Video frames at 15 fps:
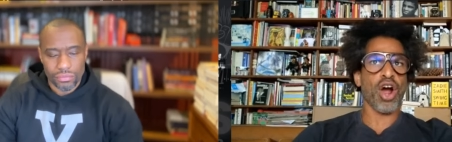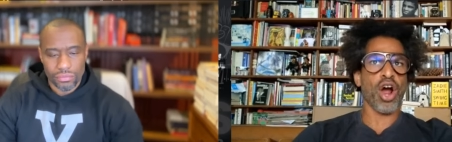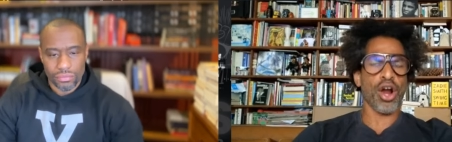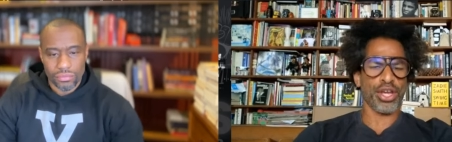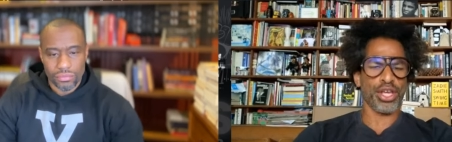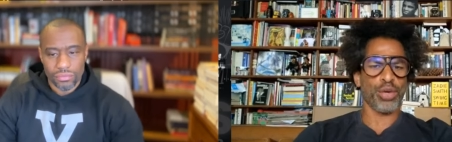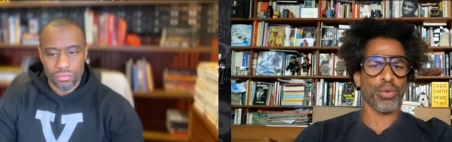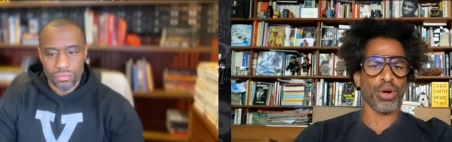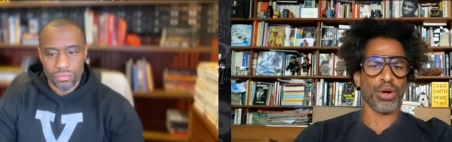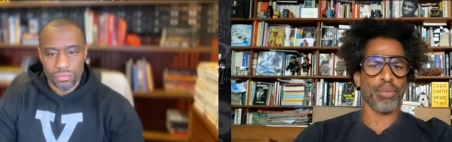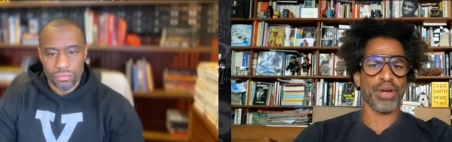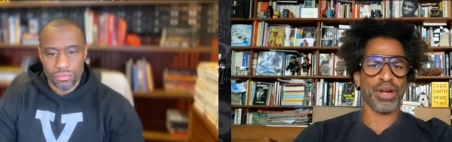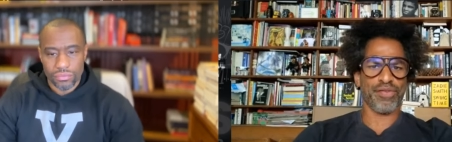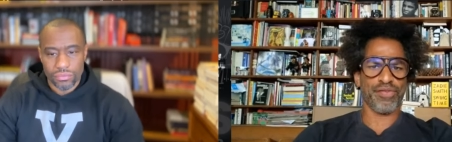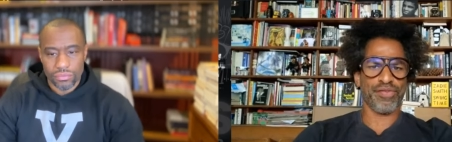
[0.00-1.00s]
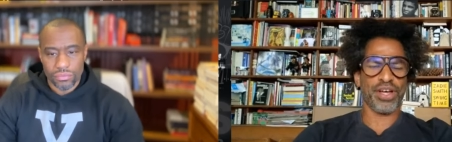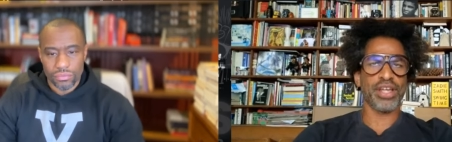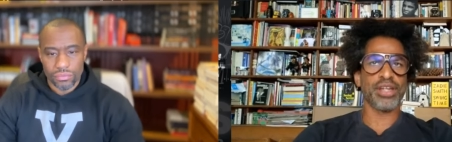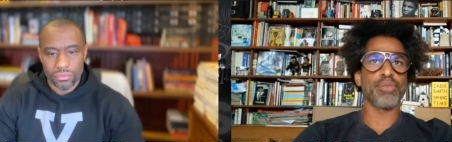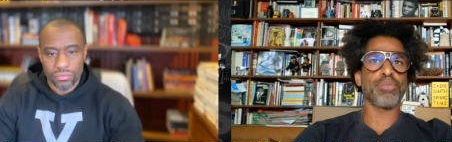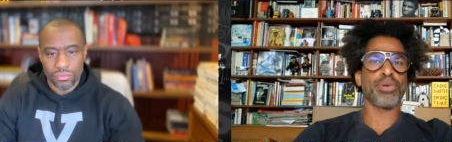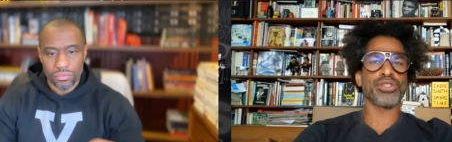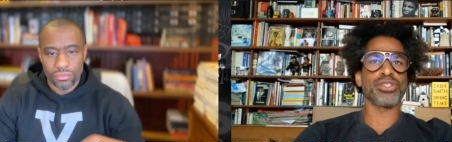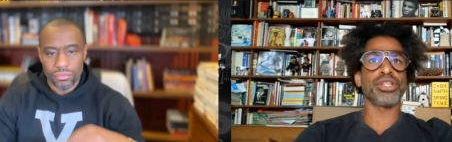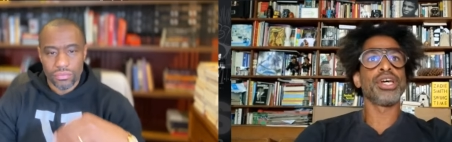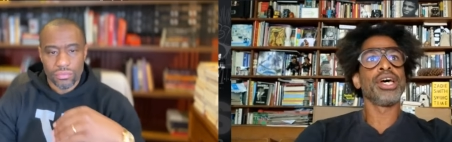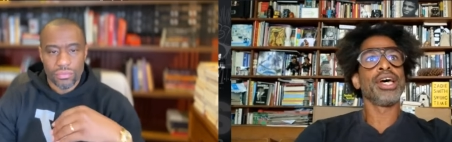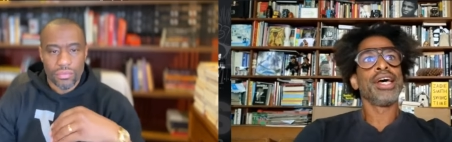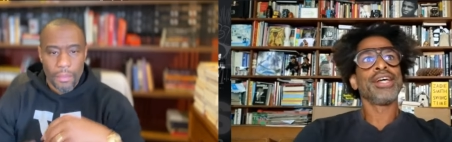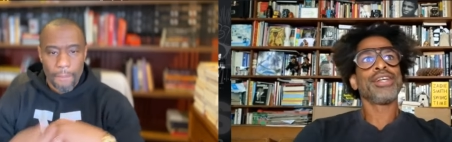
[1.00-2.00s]
Speaker 1: arguer, but a fun person.
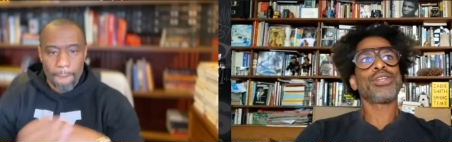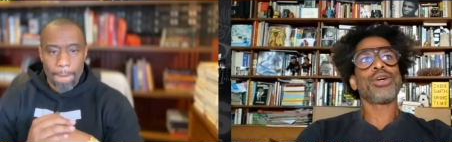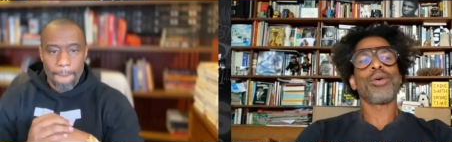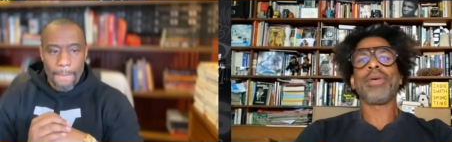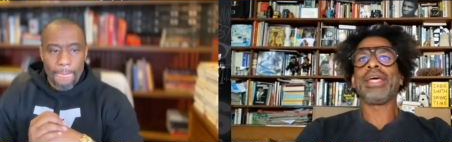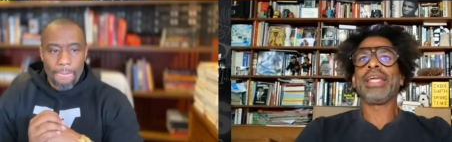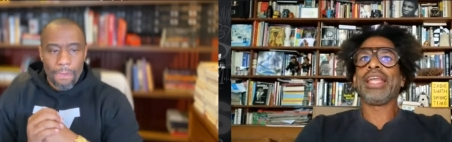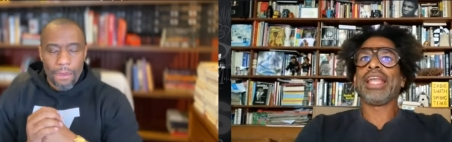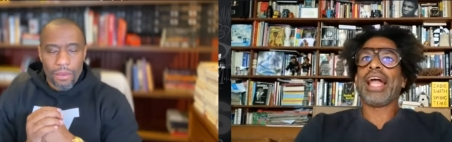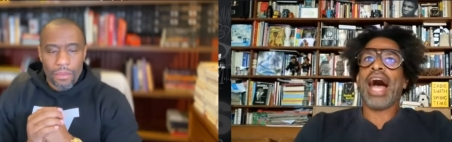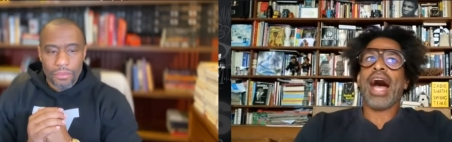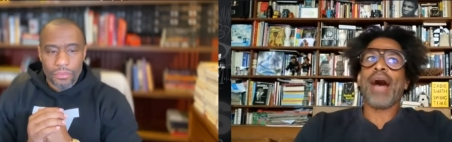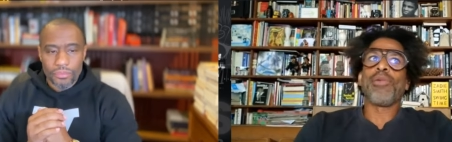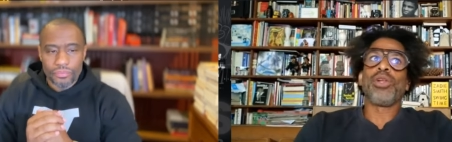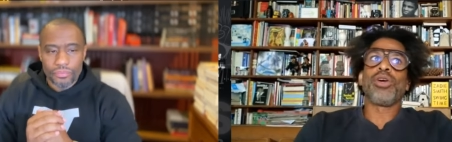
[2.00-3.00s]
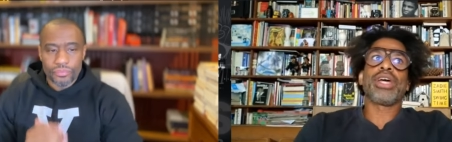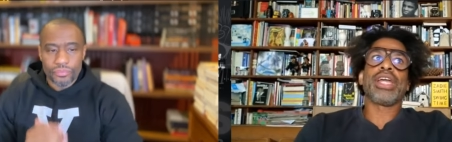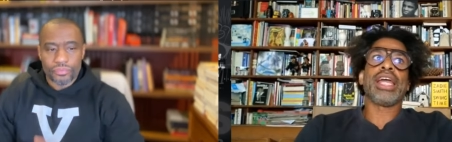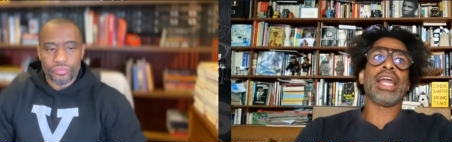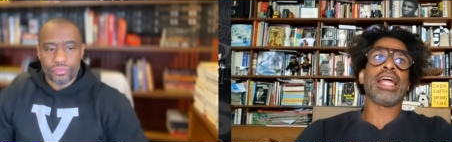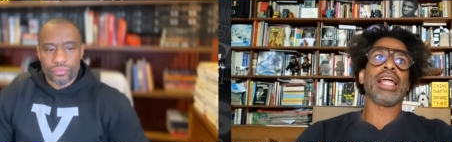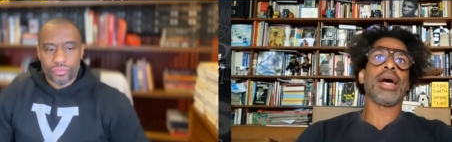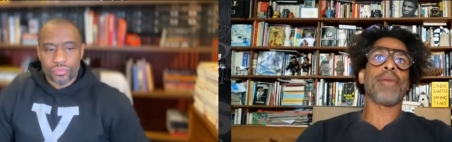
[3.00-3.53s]
So I mean, I'm looking at it.